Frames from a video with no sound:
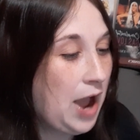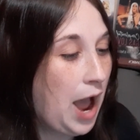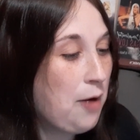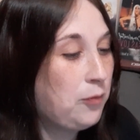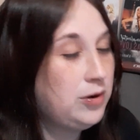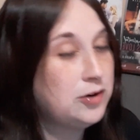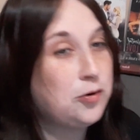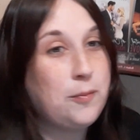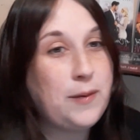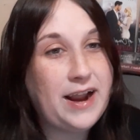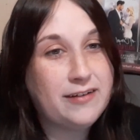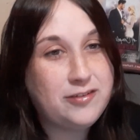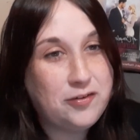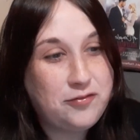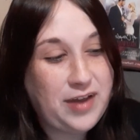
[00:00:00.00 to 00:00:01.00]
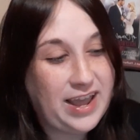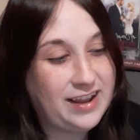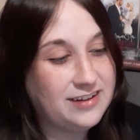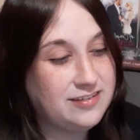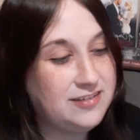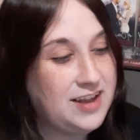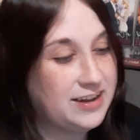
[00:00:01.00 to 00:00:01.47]
I want to go back to
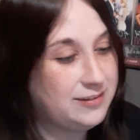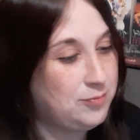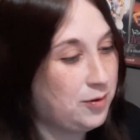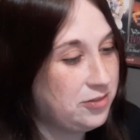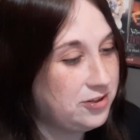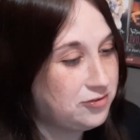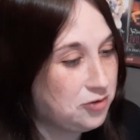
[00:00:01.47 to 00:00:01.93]
Vegas next month.